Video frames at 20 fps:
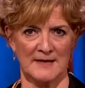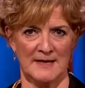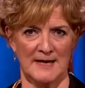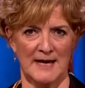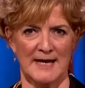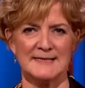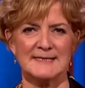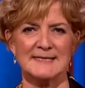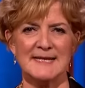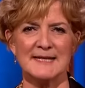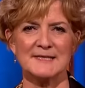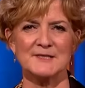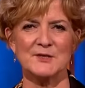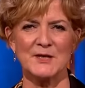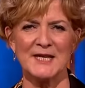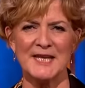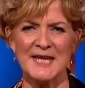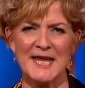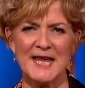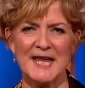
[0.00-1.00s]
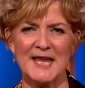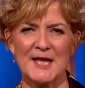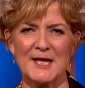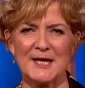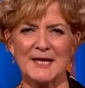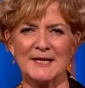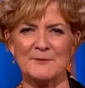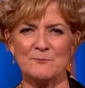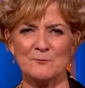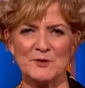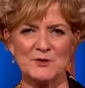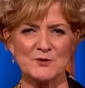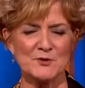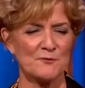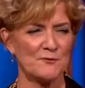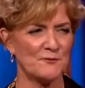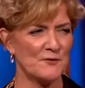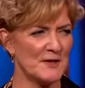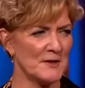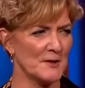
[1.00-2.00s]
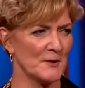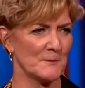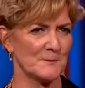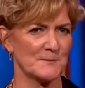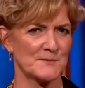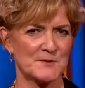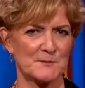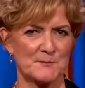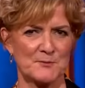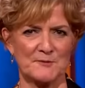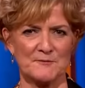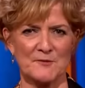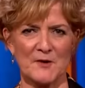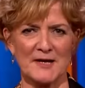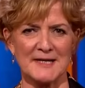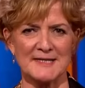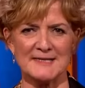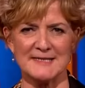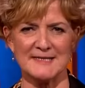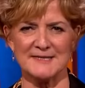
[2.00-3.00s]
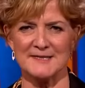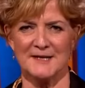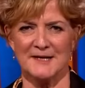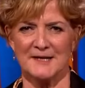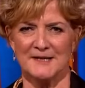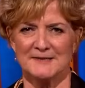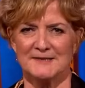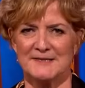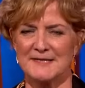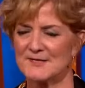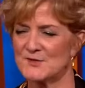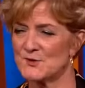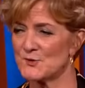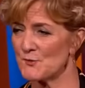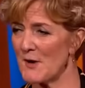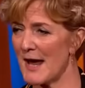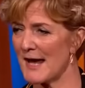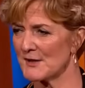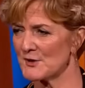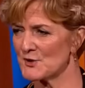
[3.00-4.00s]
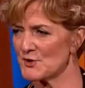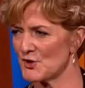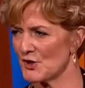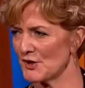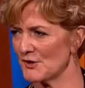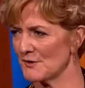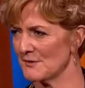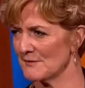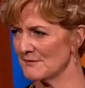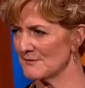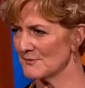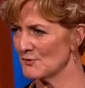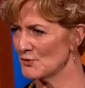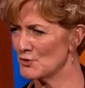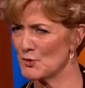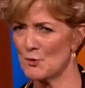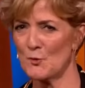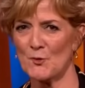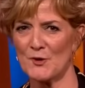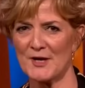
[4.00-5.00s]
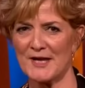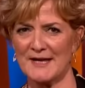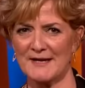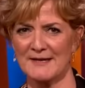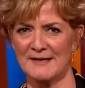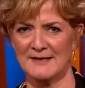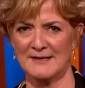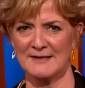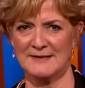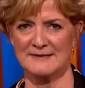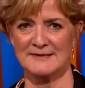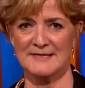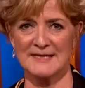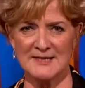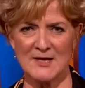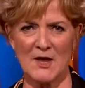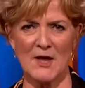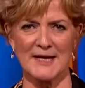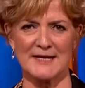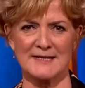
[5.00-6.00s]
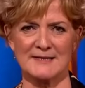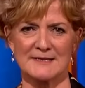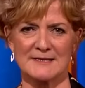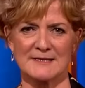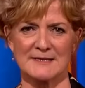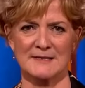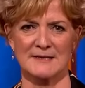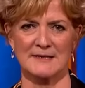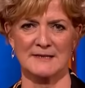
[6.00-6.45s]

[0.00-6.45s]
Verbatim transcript: And yet, a year in which films provided distraction, joy, delight,